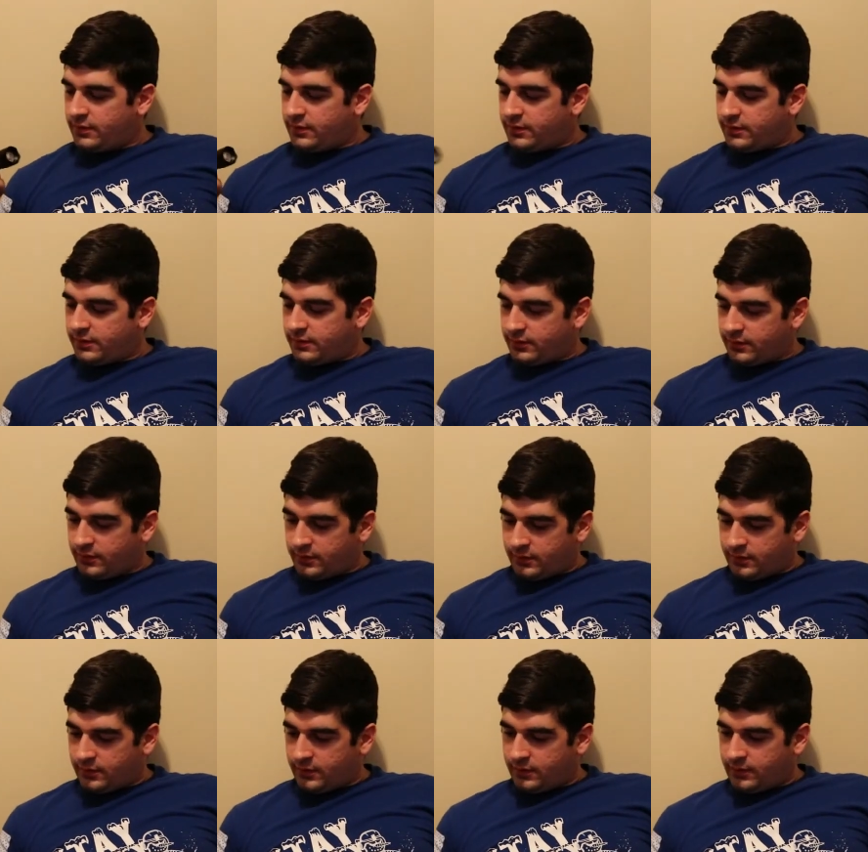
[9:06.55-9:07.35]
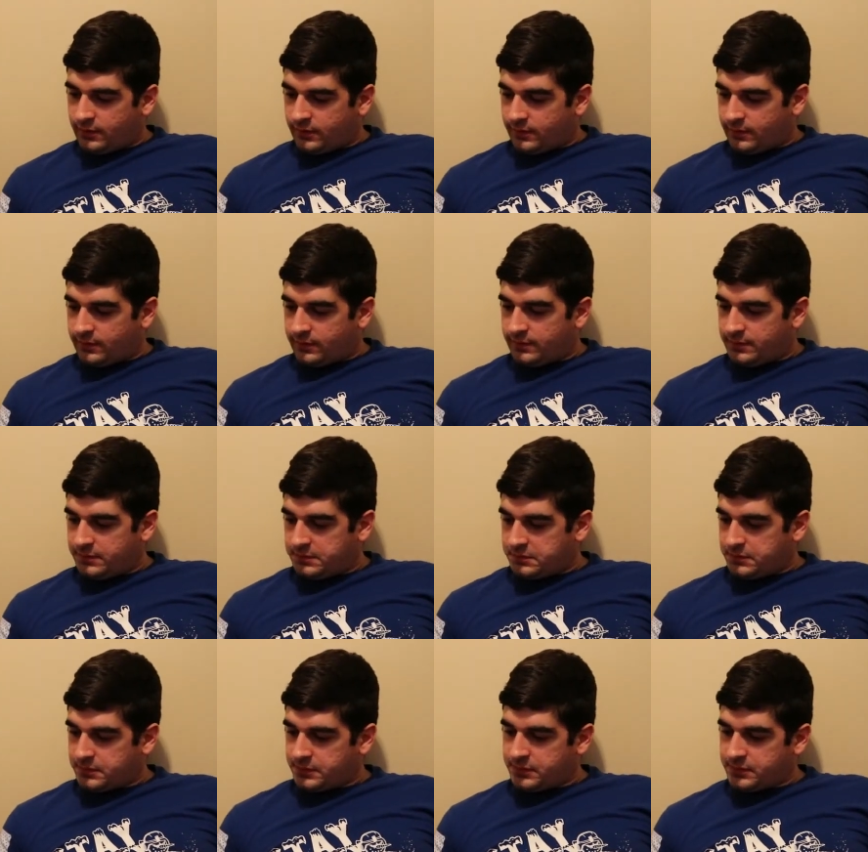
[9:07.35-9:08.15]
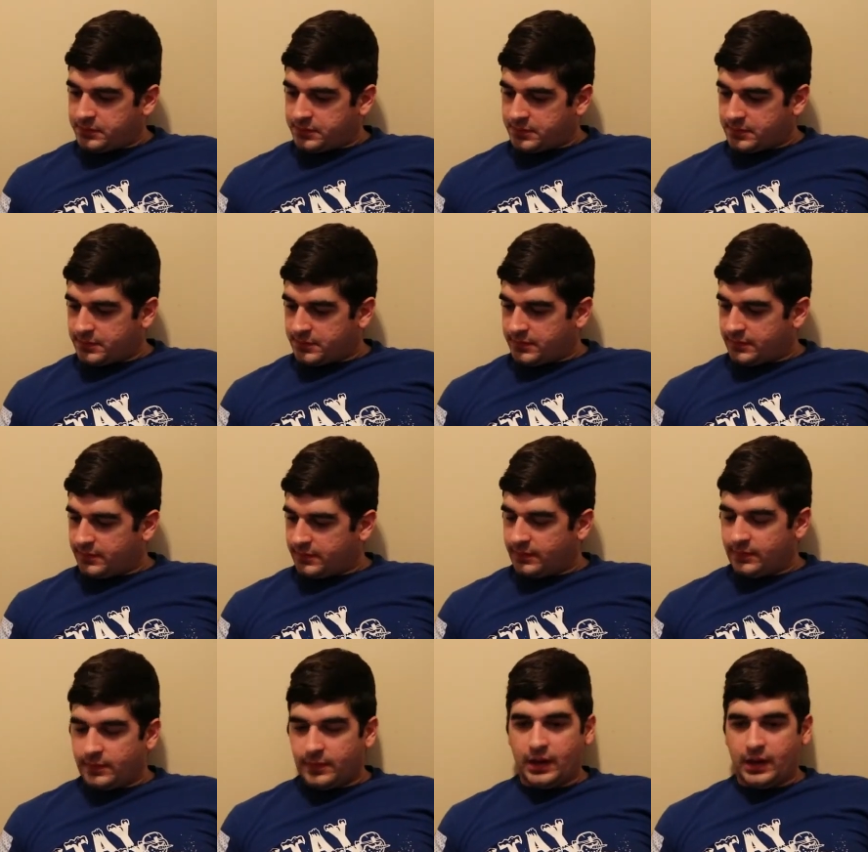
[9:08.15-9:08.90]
(no one is talking)